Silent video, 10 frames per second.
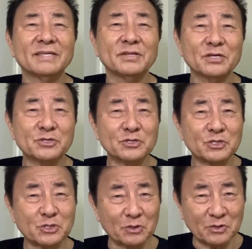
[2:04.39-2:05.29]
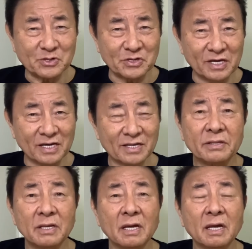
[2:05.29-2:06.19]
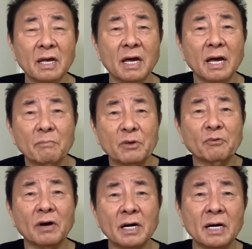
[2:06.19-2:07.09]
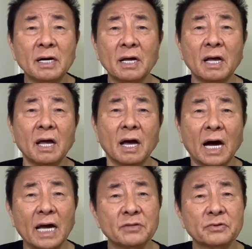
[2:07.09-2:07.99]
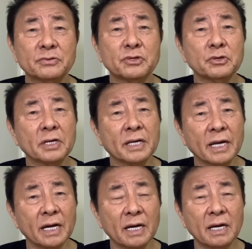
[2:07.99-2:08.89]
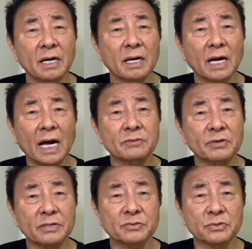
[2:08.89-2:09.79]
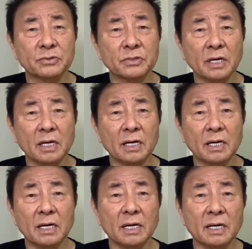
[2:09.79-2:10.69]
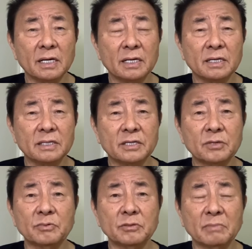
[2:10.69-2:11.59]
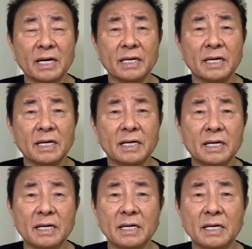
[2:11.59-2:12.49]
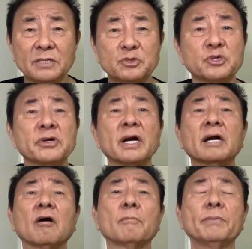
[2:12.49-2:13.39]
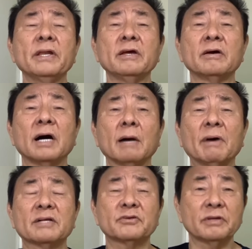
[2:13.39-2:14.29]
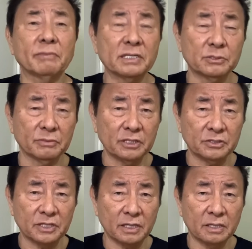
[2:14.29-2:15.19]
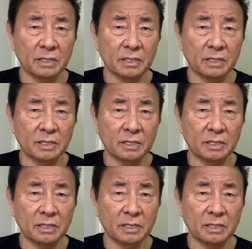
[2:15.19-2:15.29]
This is Kosugi. Before I do Q&A, I'd like to give you my general opinion about Revenge of Ninja.